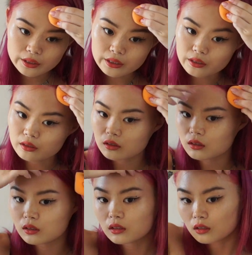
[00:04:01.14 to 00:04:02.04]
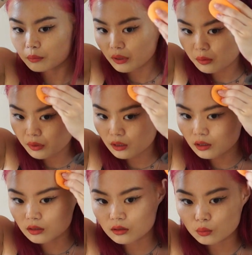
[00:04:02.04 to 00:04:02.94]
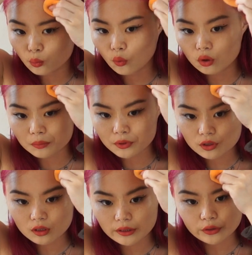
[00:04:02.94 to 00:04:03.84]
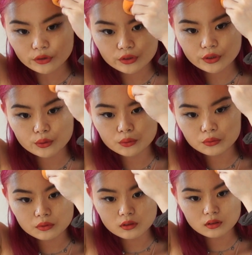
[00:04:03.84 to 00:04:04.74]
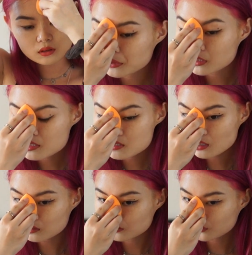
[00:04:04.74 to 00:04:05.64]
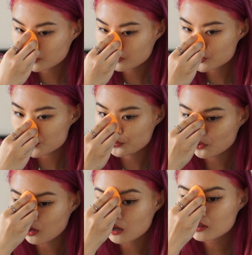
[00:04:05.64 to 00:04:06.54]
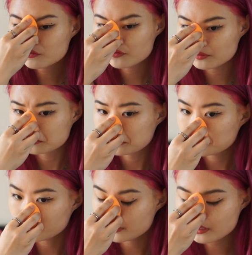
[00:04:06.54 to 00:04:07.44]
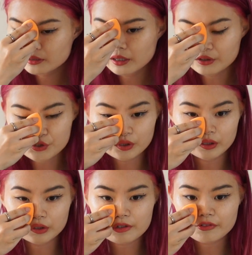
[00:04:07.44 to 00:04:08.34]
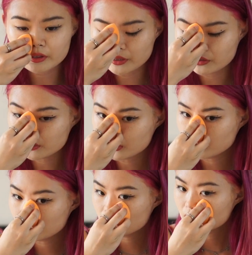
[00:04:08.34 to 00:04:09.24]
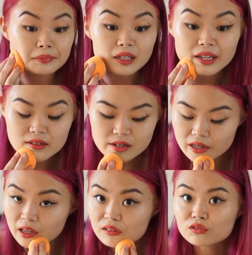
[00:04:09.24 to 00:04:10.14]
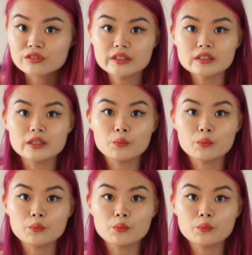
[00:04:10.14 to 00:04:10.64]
and maybe in a warmer undertone, but it's not looking too off. I think it actually looks really good. Blending really